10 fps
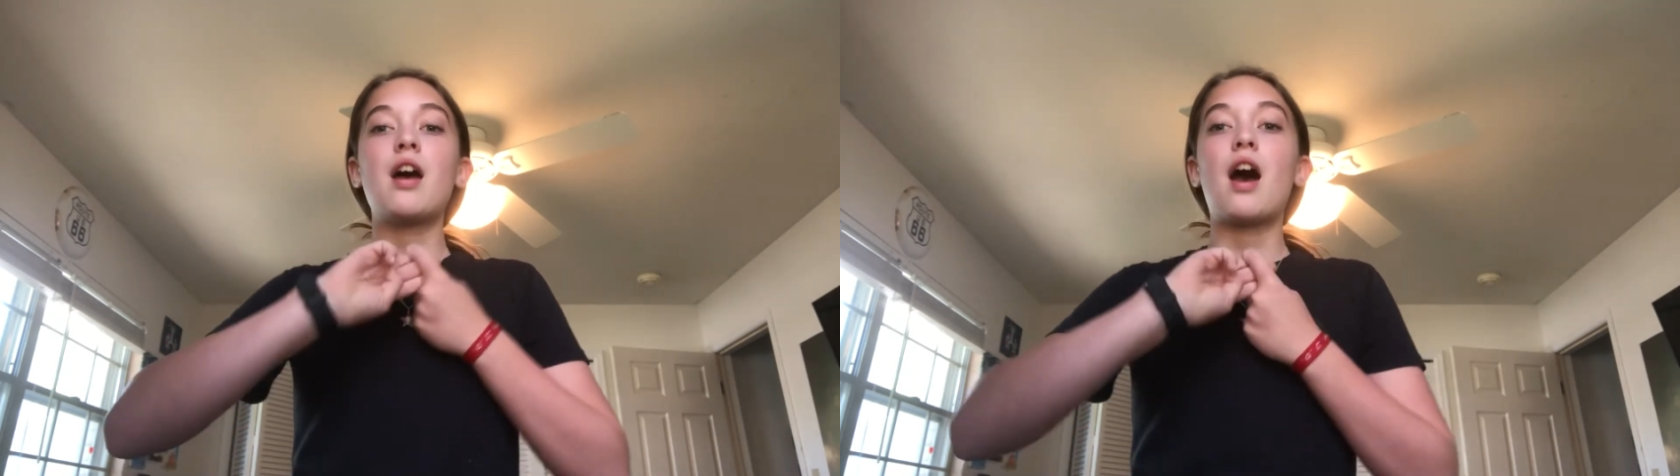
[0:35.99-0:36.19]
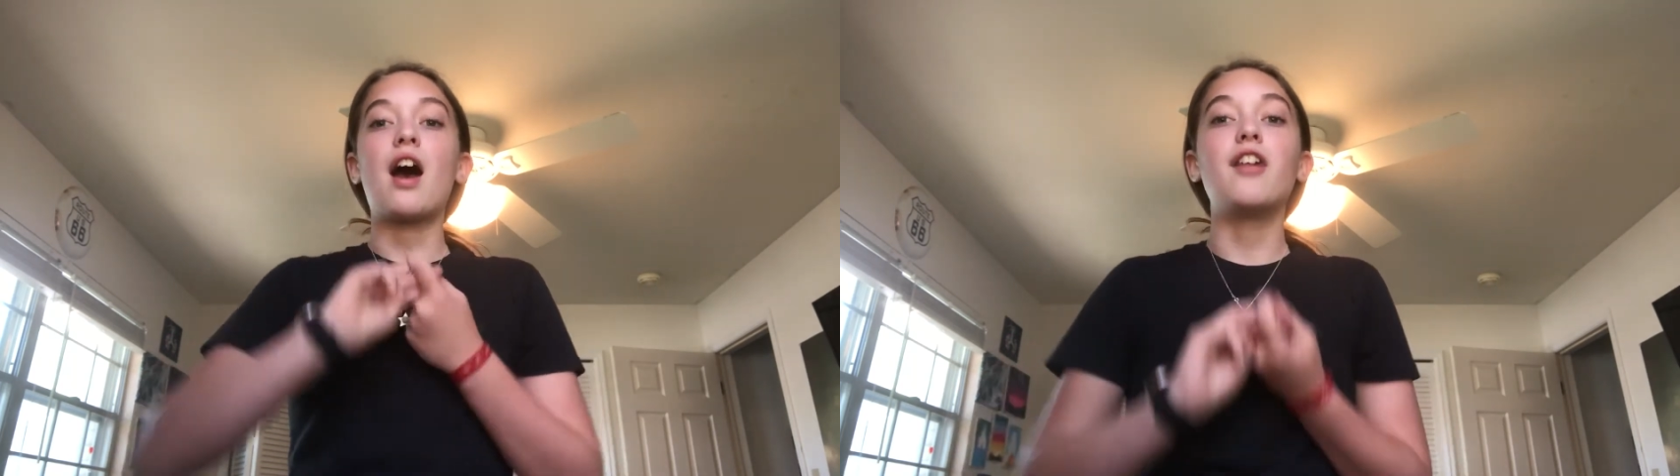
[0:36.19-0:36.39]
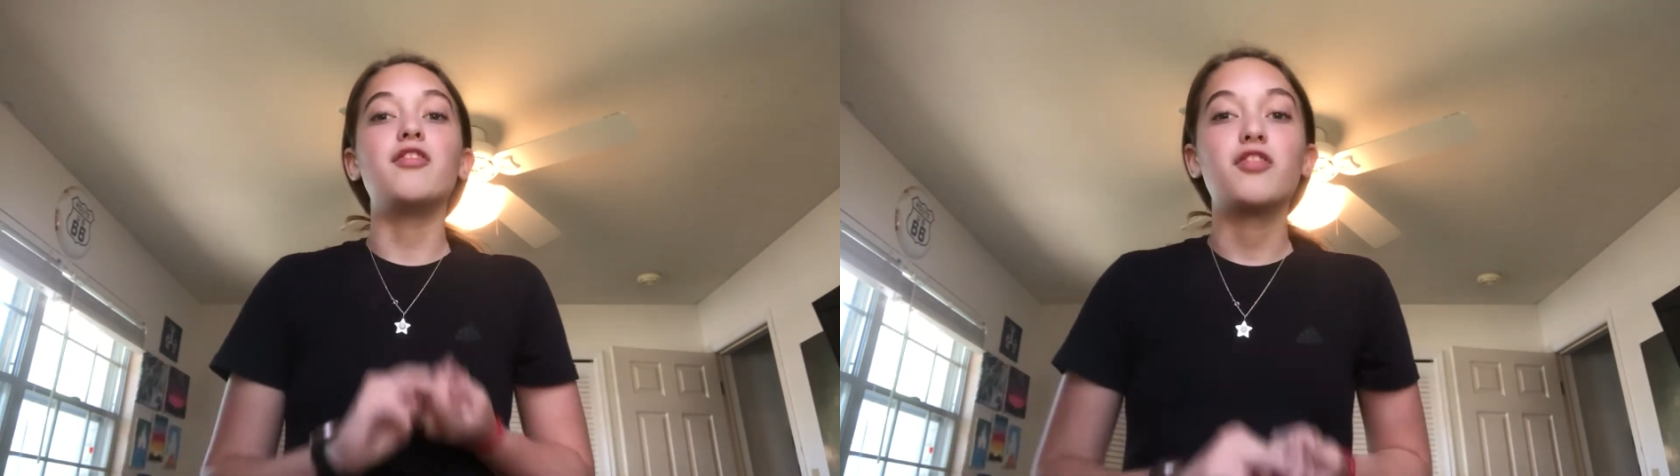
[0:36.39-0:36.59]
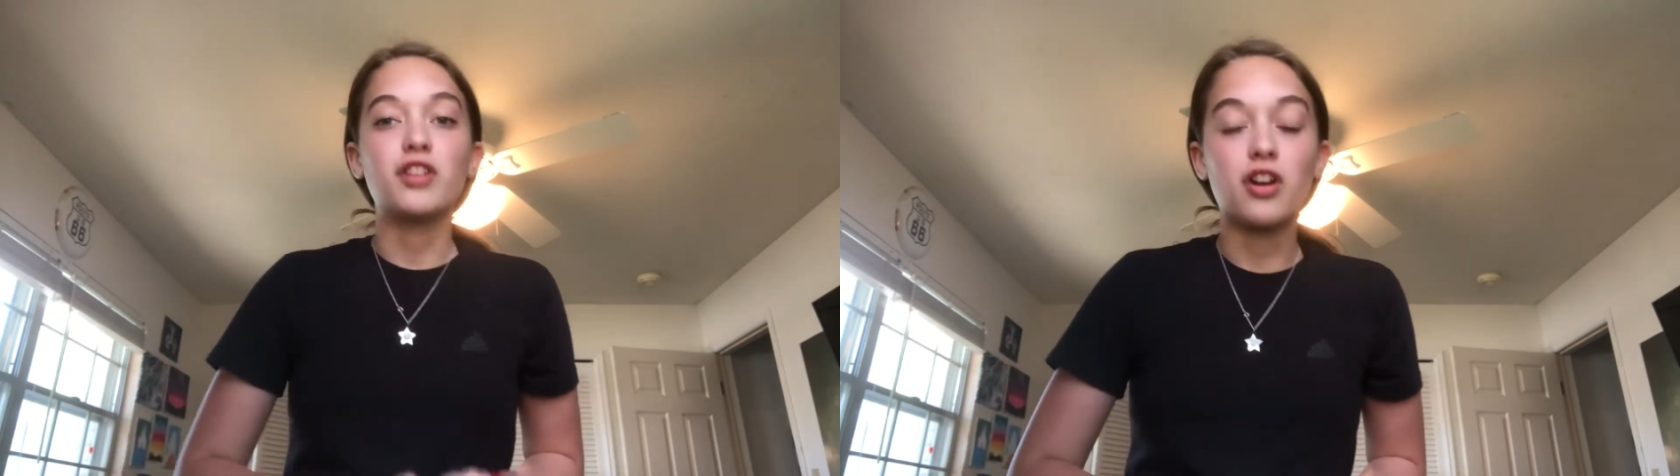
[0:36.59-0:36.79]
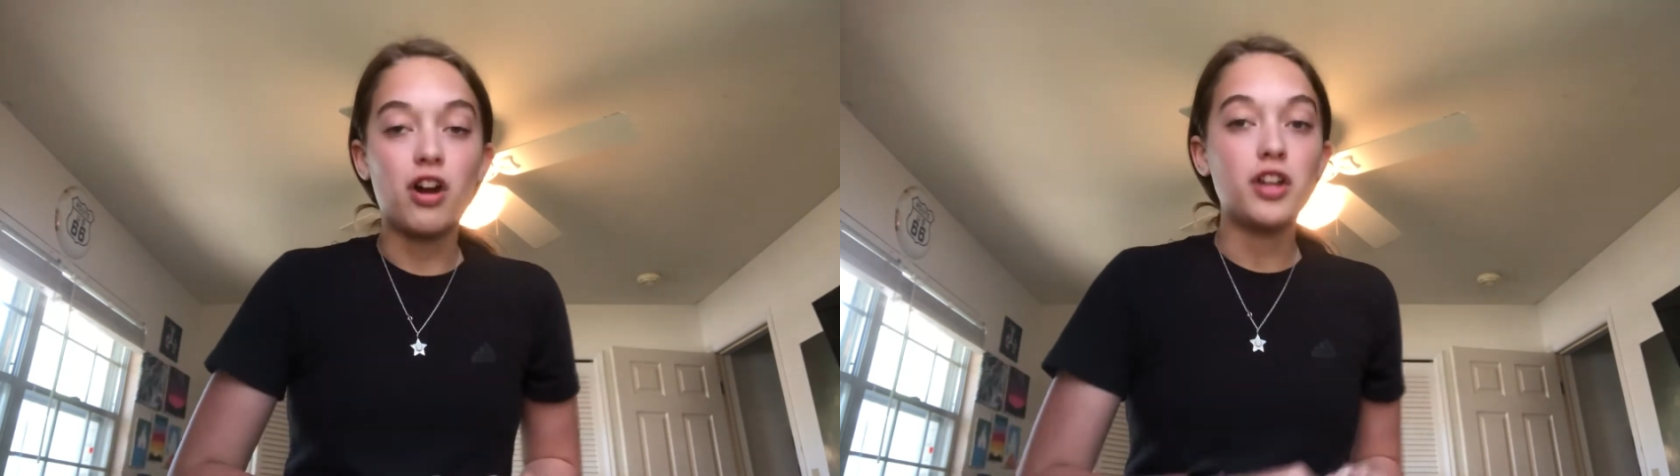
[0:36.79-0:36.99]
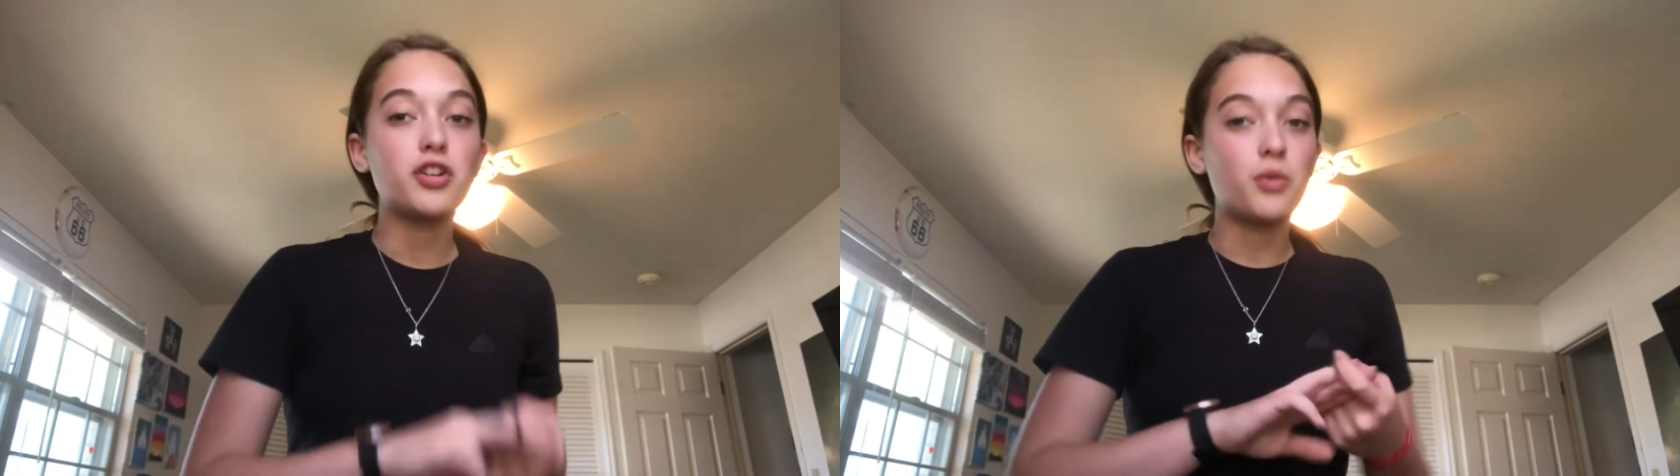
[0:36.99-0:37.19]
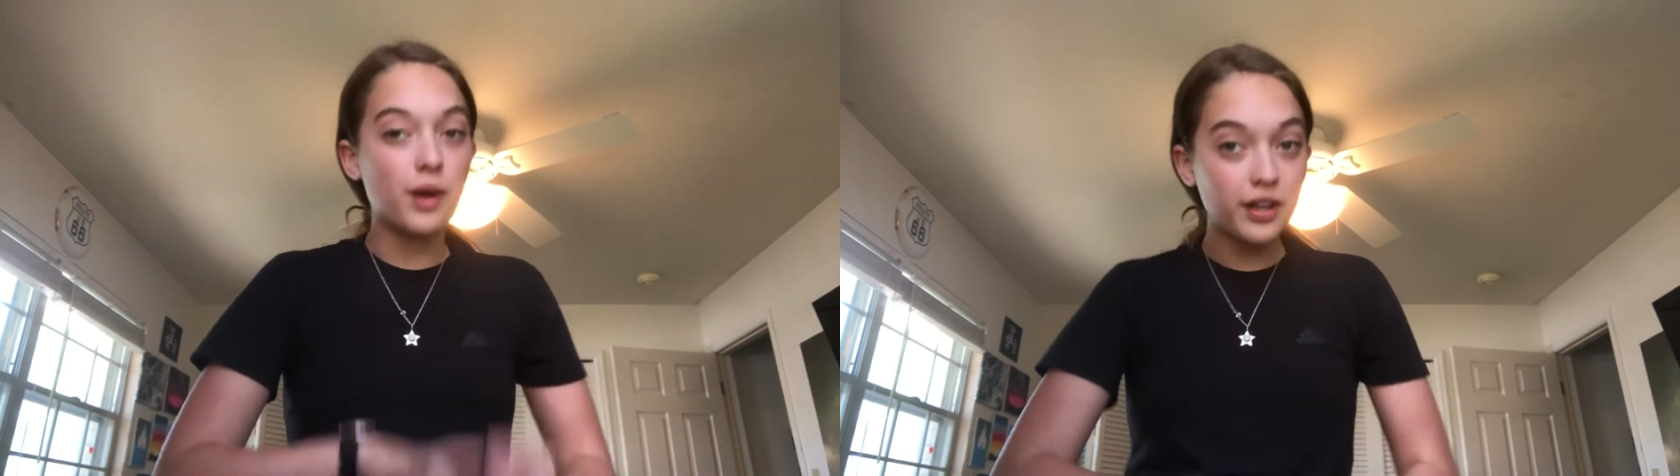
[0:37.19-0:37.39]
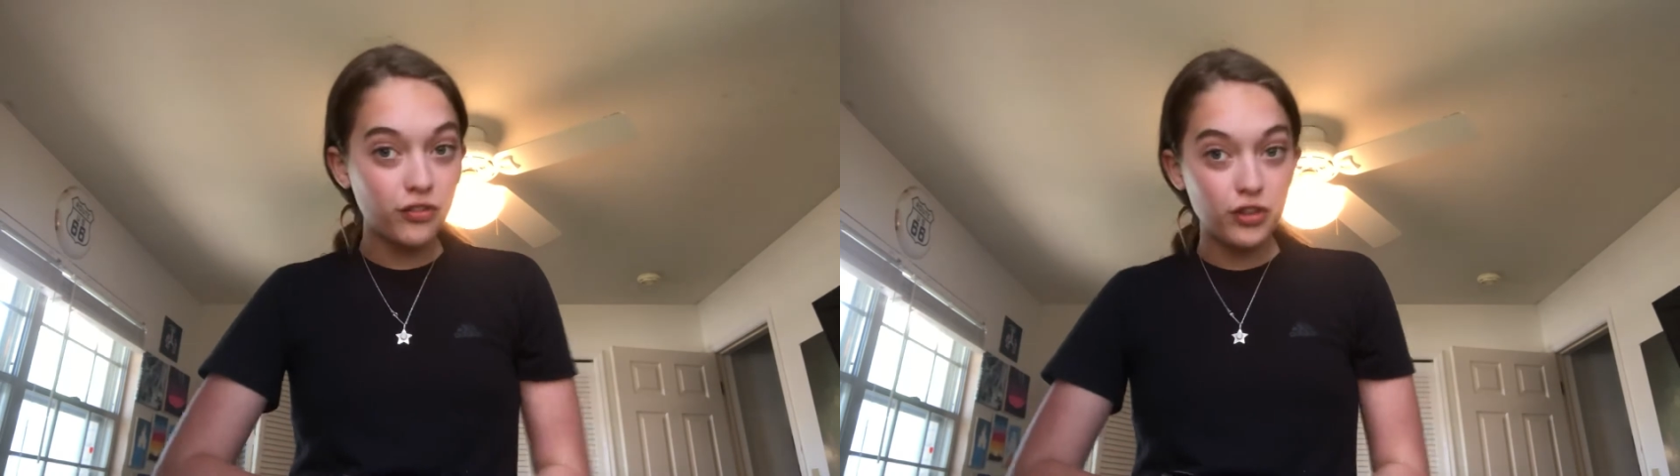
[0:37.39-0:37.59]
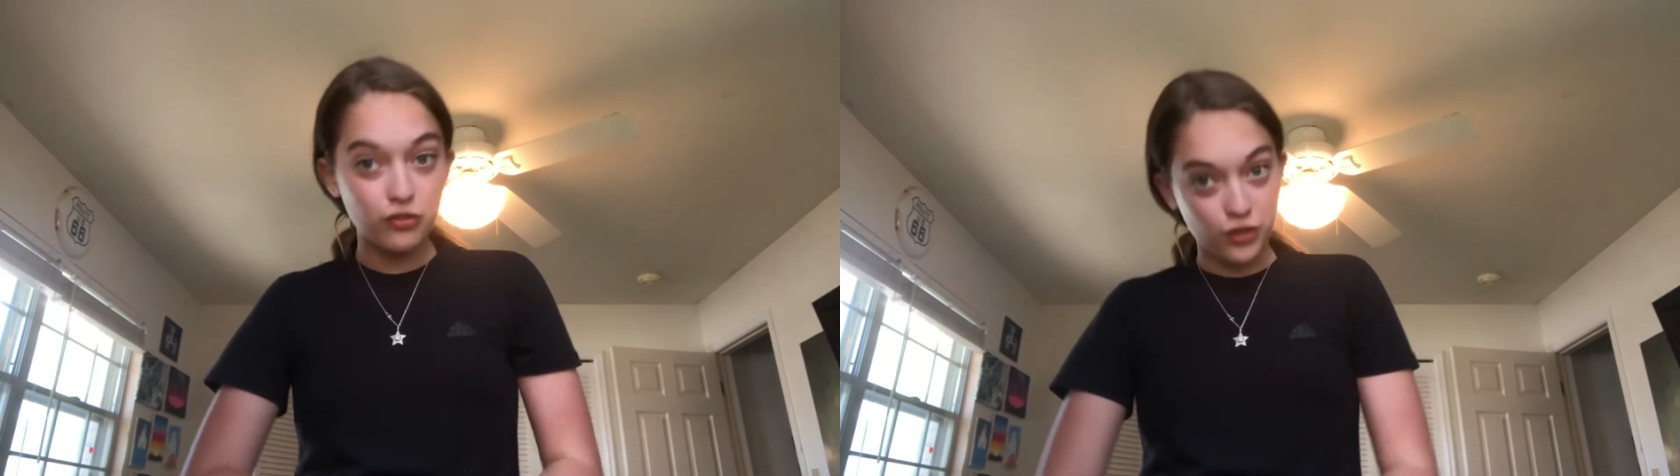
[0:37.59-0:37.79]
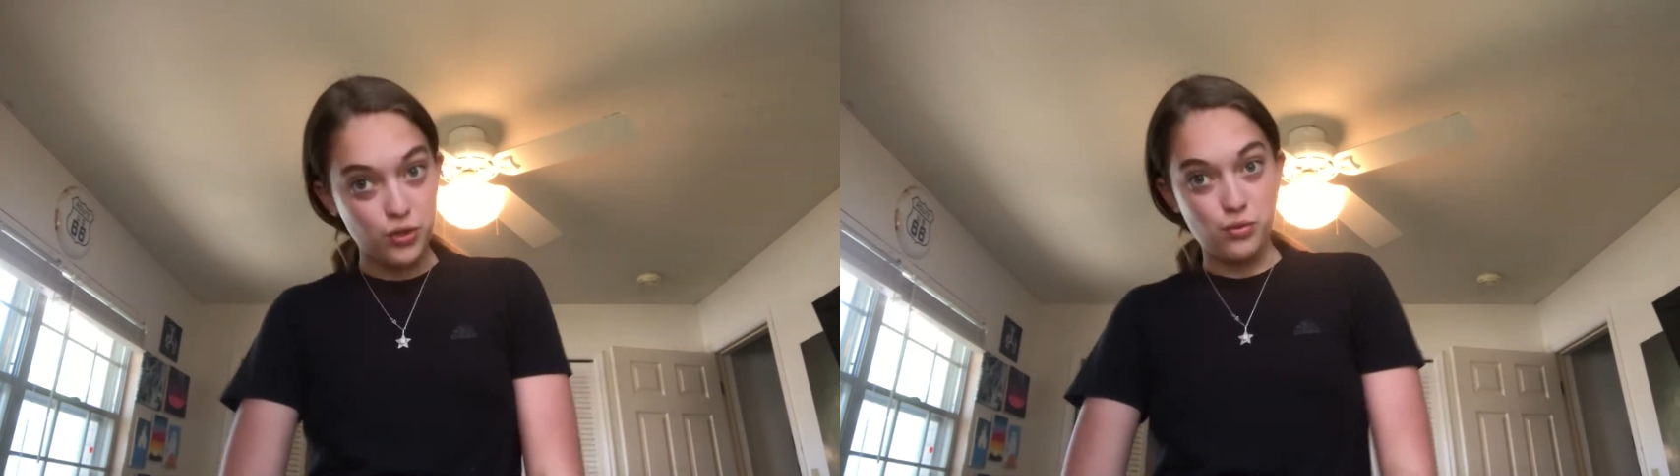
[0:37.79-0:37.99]
I've got quite a few
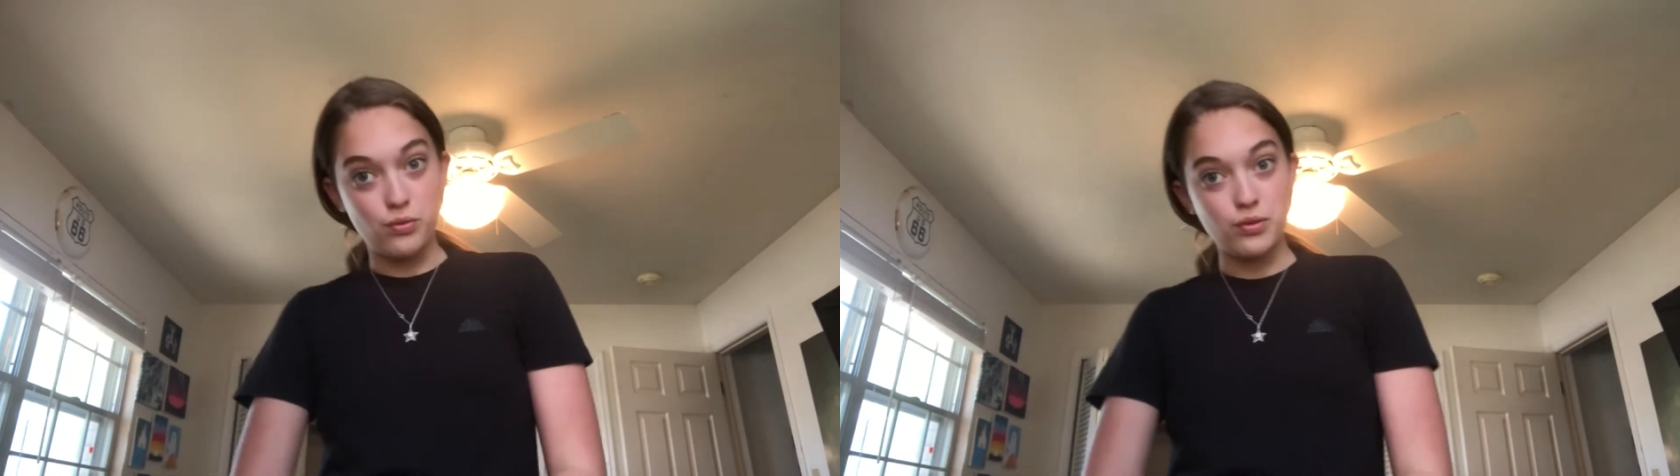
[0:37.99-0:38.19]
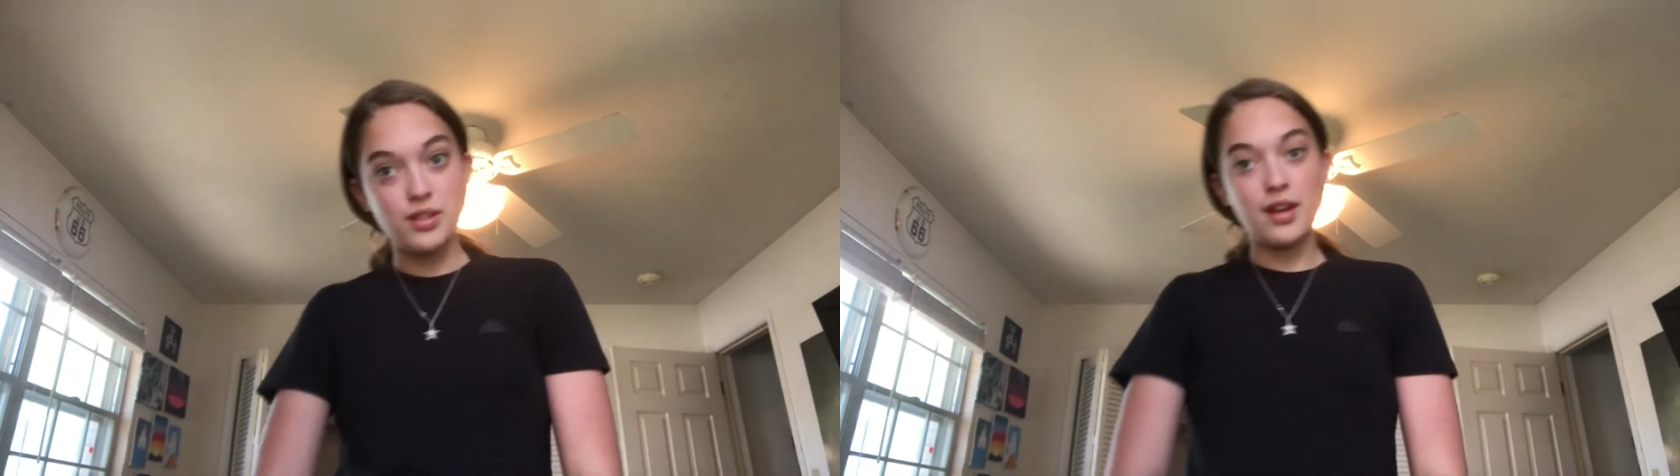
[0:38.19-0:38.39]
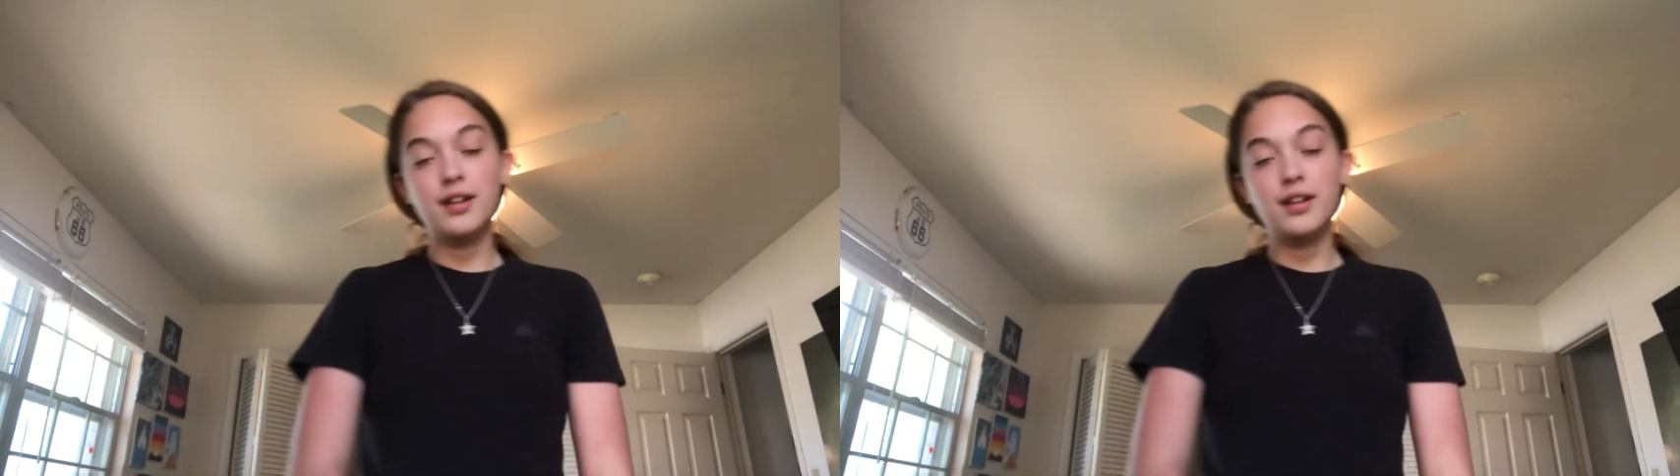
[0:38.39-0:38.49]
views.